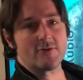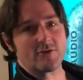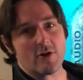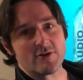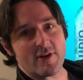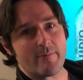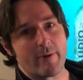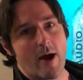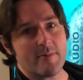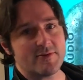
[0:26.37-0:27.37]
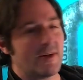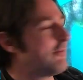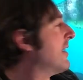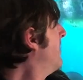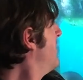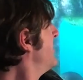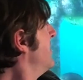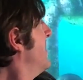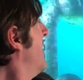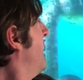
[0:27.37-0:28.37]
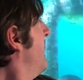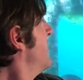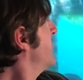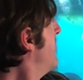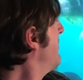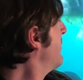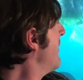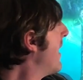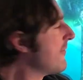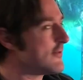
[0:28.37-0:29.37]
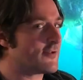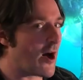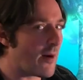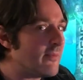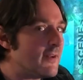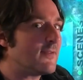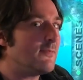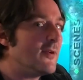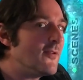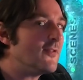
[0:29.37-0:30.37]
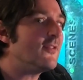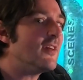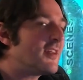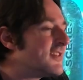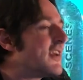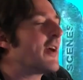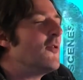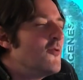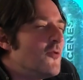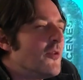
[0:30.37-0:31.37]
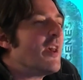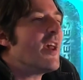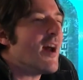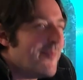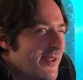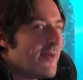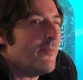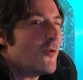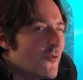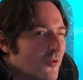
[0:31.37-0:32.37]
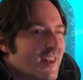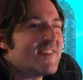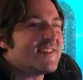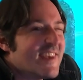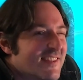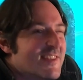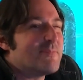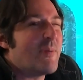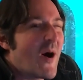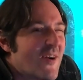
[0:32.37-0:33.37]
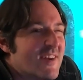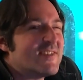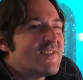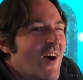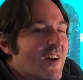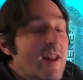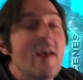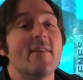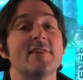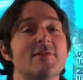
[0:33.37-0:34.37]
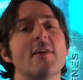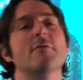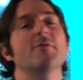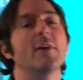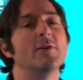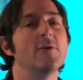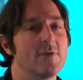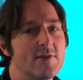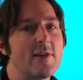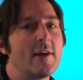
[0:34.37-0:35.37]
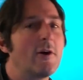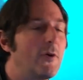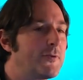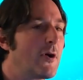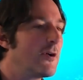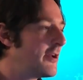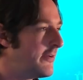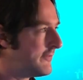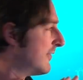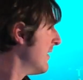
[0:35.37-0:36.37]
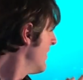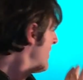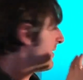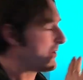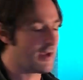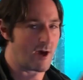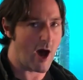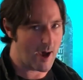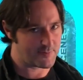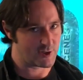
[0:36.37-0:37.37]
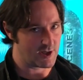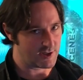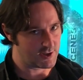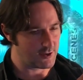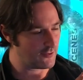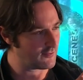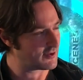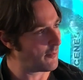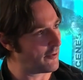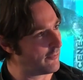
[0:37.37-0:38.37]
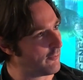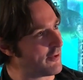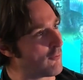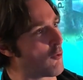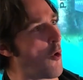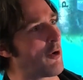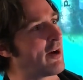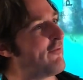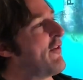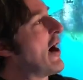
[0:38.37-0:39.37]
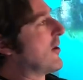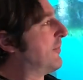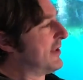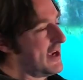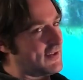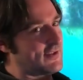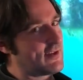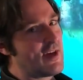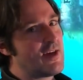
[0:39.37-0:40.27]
starts out promising. We got a bunch of dead fish swimming around. There's ominous music. It's like, oh, yeah, I'm in the mood. Let's get this party started. That's the other thing, too. This is like an alternative, like, option to someone with a roaring fireplace